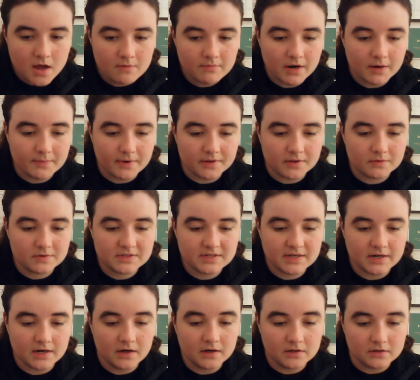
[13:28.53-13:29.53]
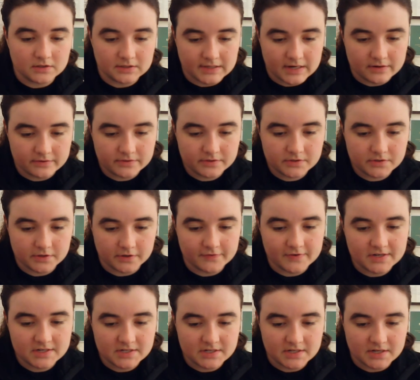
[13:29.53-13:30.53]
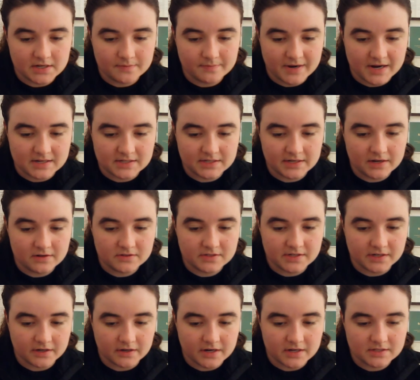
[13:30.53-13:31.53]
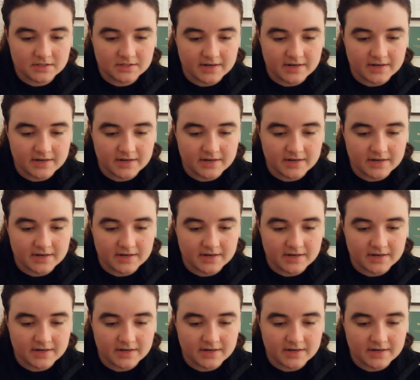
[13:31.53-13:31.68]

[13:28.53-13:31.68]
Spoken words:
My mother was at Uncle's house, serving tea and passing out cigarettes